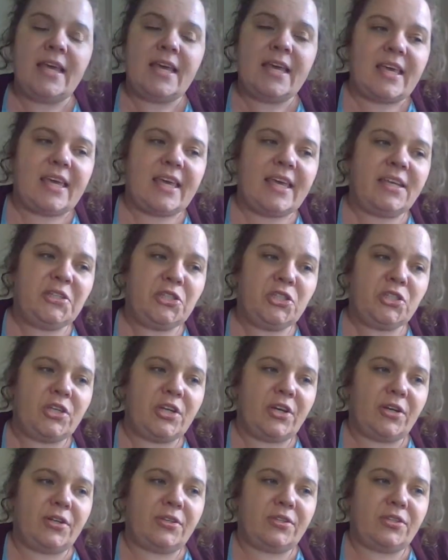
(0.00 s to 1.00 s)
Each
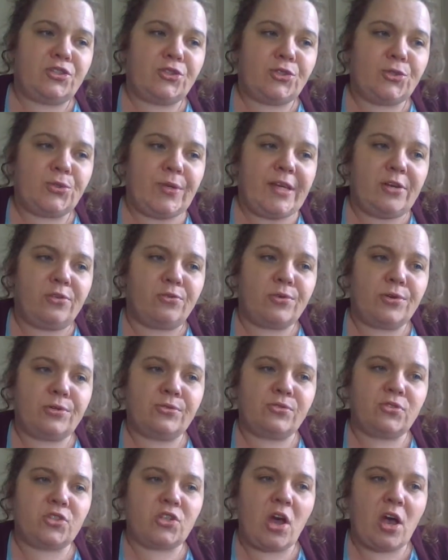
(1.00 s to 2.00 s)
year the tree
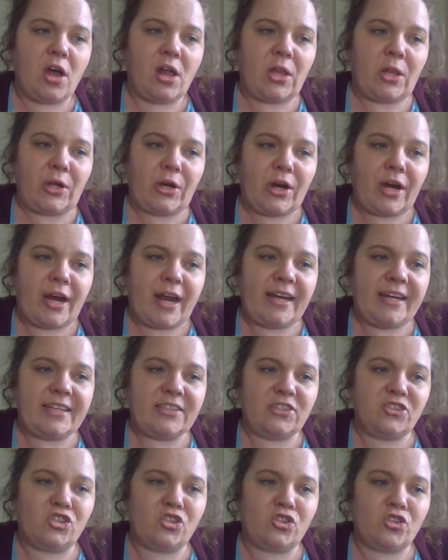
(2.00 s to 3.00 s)
grows taller and
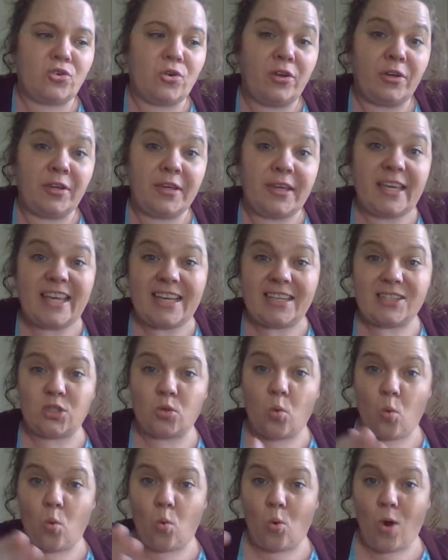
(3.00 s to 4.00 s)
its trunk gets
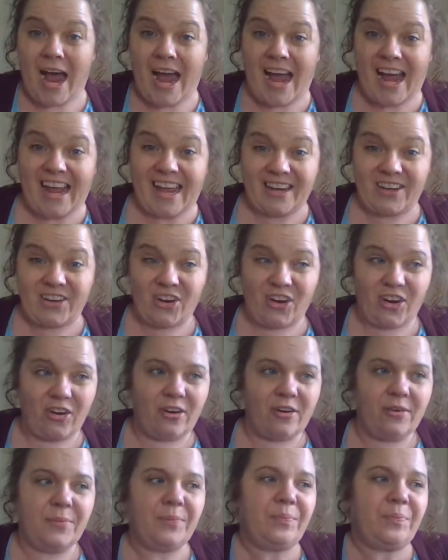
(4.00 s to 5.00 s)
wider.
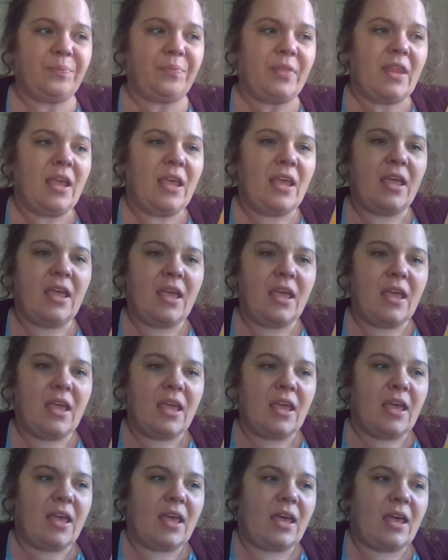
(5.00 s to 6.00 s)

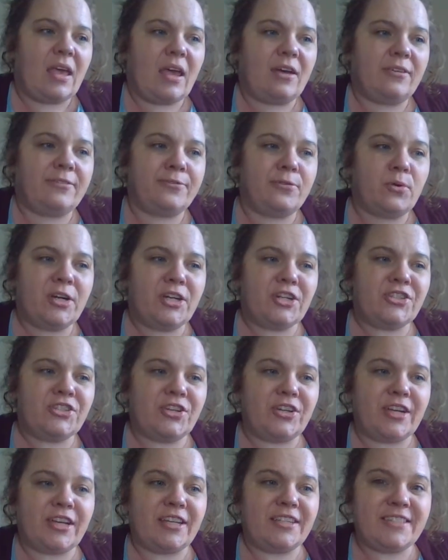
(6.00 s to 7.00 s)
A
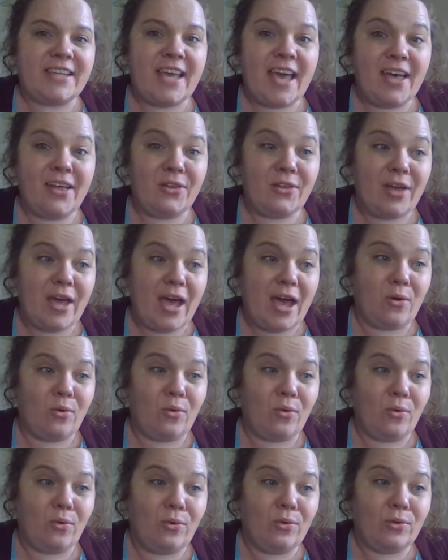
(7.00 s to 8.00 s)
forester can tell
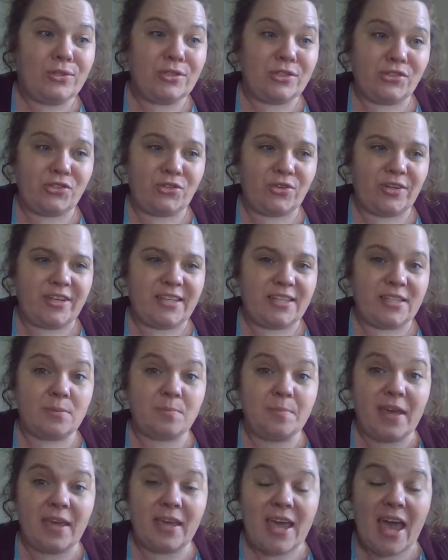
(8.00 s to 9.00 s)
how old a tree is
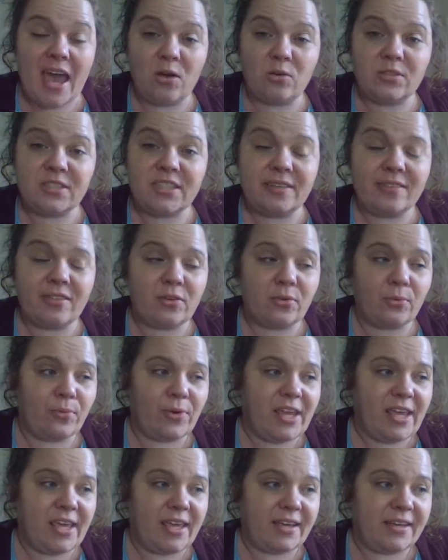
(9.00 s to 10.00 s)
by counting the
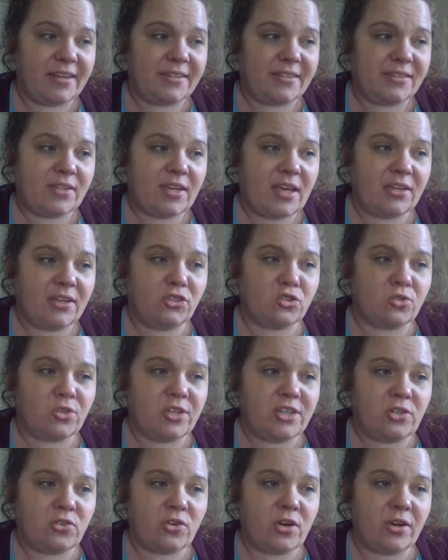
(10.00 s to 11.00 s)
rings. A
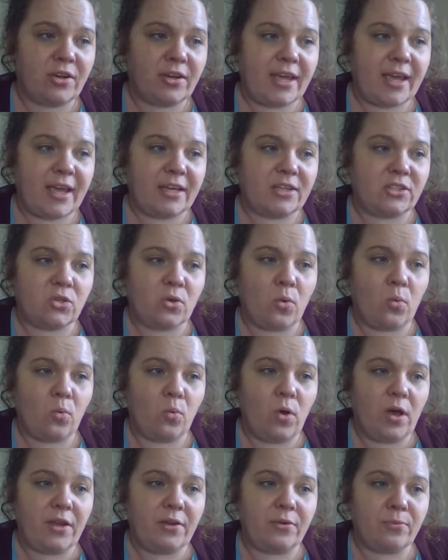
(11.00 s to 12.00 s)
tree trunk has
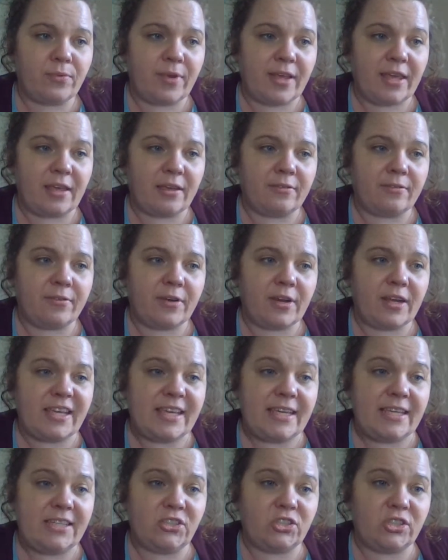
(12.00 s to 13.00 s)
one ring for
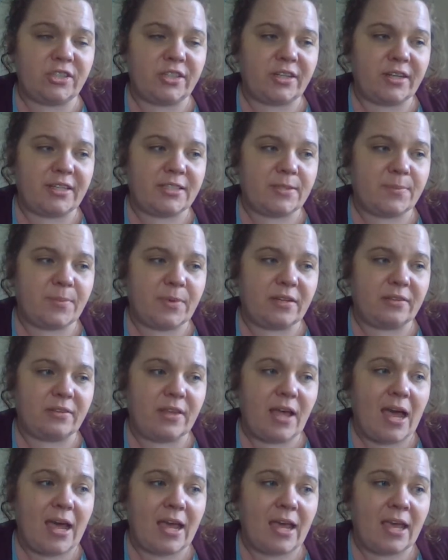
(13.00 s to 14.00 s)
each year it's been
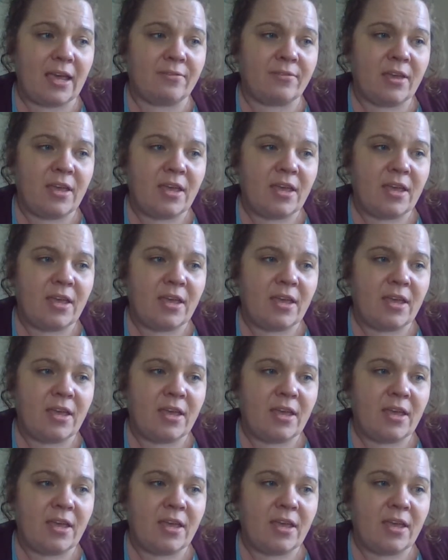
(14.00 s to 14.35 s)
alive.